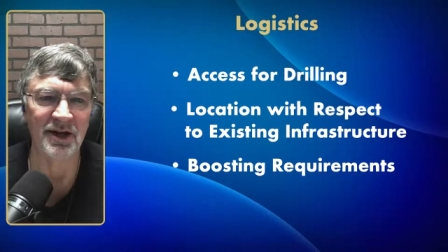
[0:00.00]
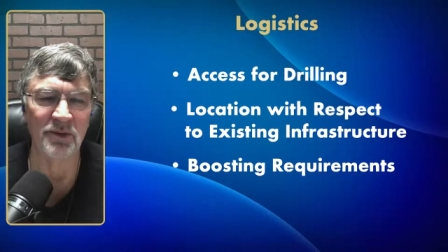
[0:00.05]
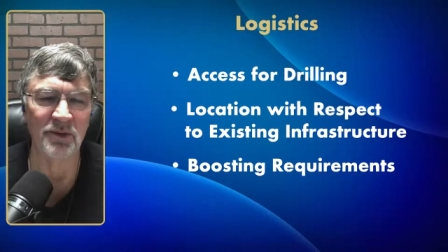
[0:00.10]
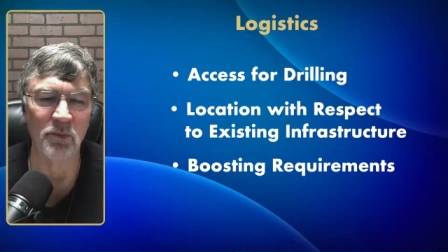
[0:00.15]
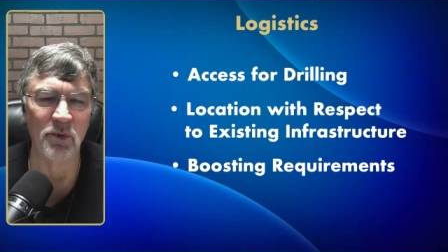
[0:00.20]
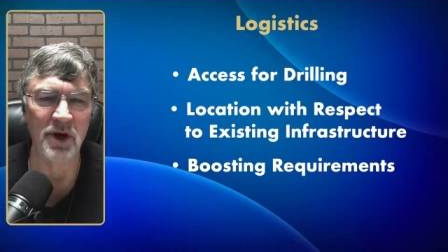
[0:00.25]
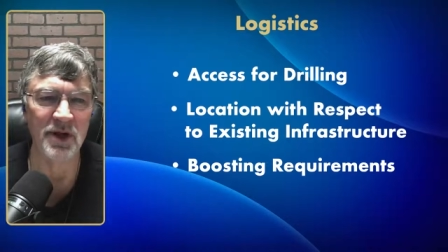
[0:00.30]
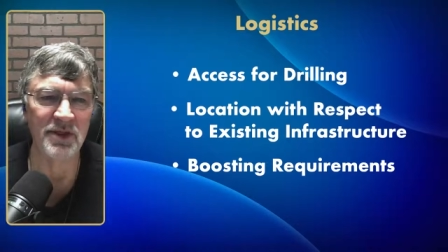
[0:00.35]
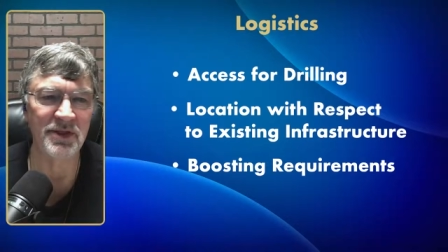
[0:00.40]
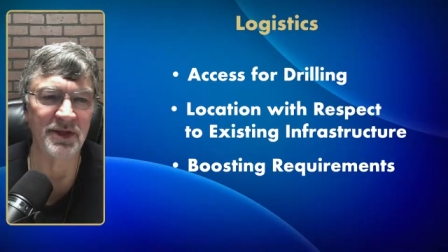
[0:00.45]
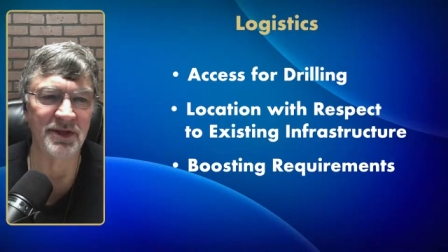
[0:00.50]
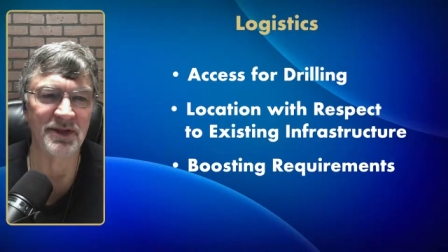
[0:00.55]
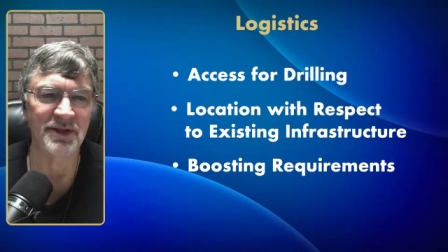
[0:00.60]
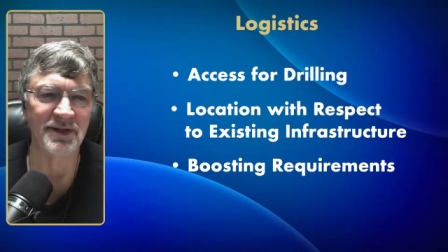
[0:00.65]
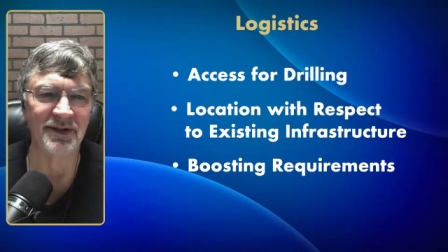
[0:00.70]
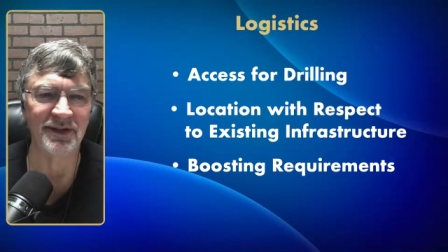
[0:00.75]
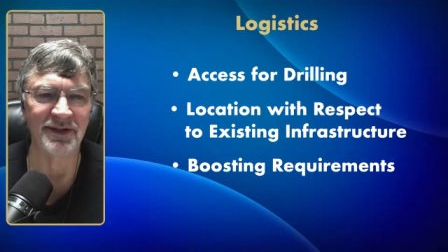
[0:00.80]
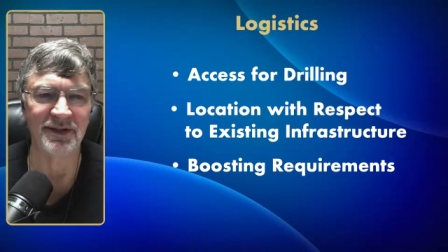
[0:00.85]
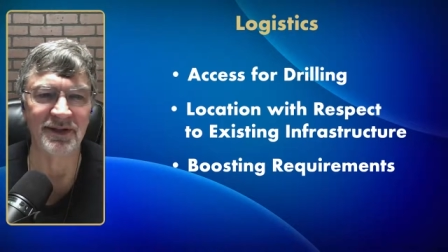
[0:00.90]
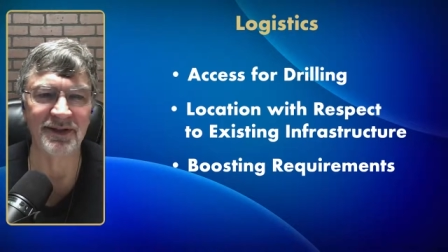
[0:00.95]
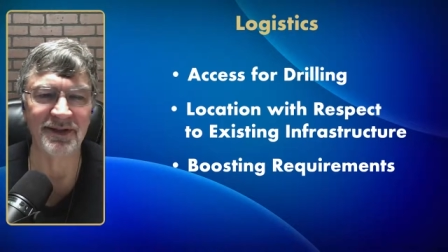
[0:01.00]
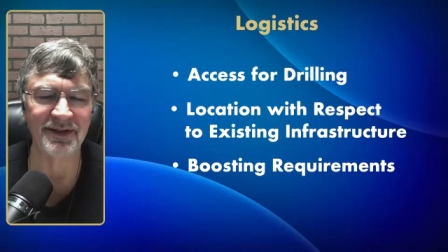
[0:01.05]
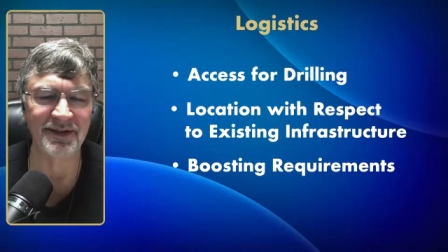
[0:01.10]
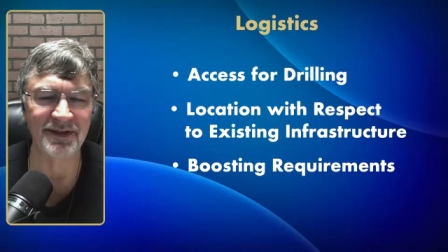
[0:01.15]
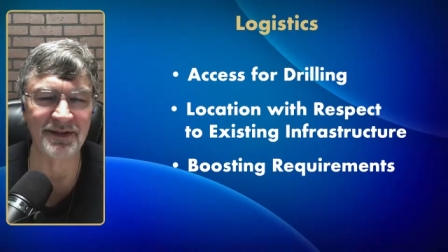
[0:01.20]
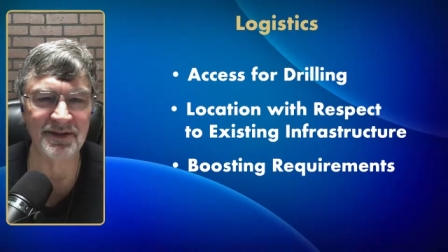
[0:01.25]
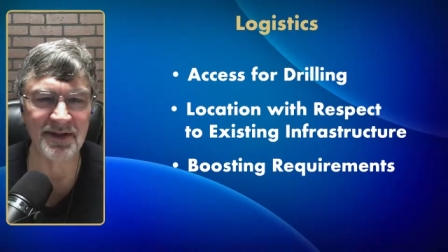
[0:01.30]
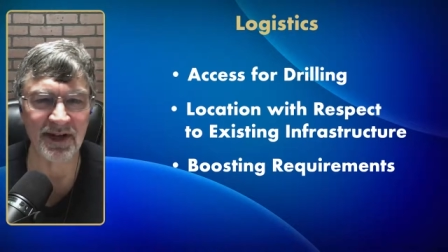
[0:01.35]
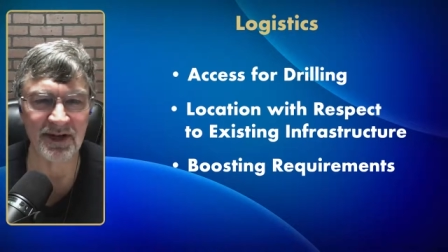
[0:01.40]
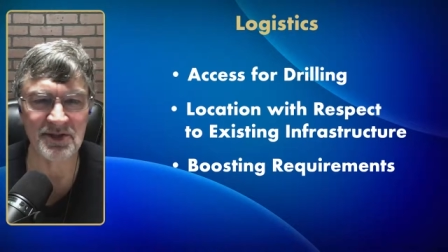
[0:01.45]
and one that
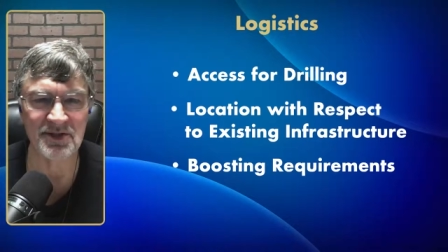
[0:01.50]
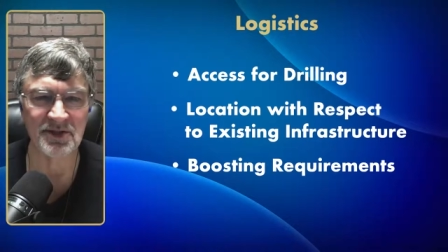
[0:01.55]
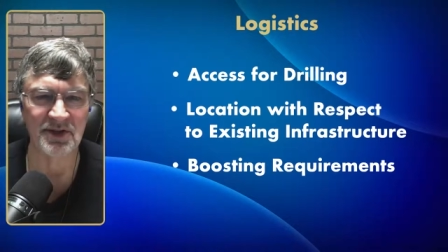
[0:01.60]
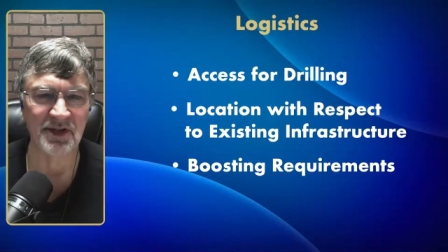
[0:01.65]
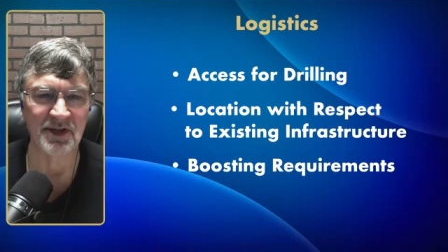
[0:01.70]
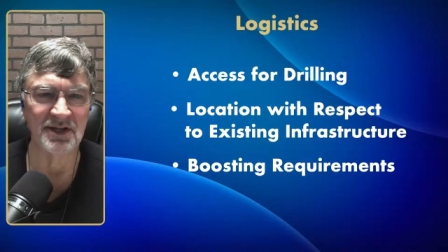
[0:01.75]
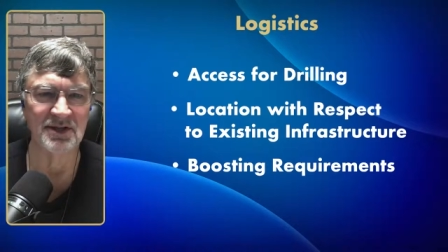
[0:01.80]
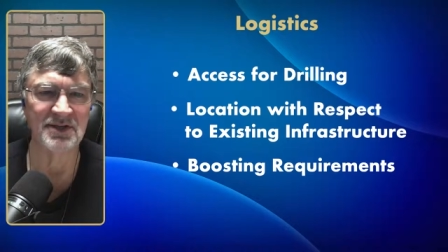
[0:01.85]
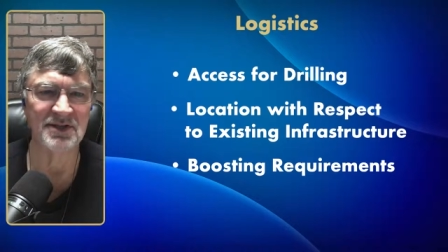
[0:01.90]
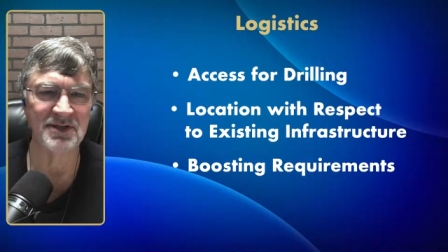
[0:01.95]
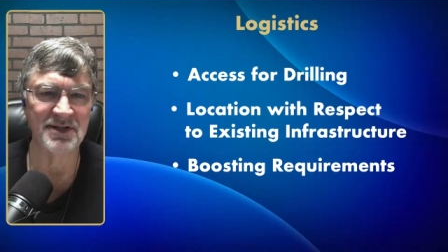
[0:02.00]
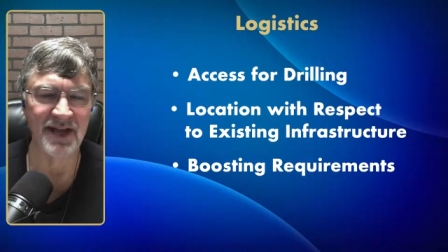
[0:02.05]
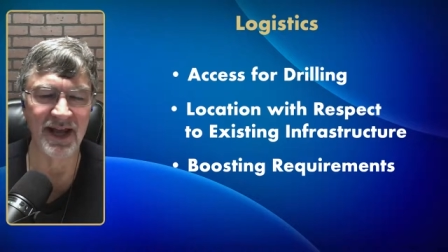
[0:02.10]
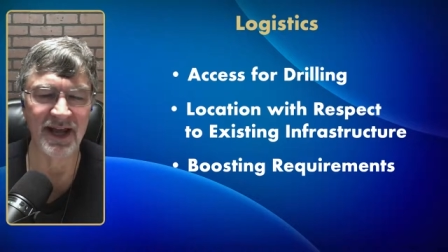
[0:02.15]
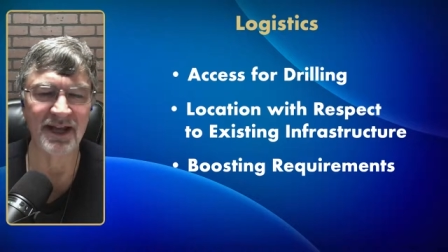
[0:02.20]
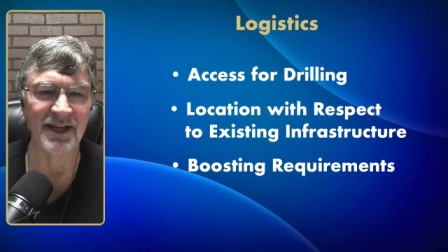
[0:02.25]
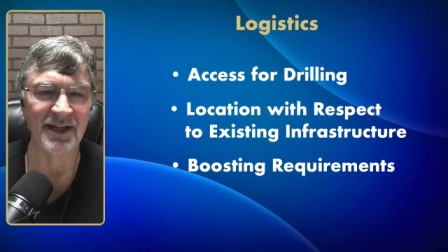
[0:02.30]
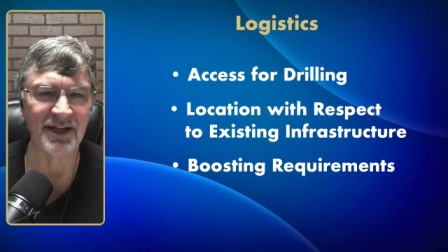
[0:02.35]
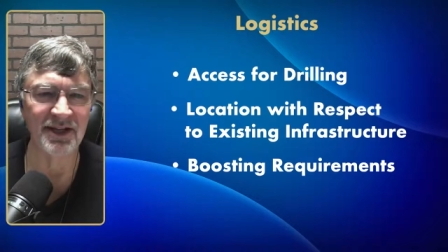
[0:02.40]
doesn't get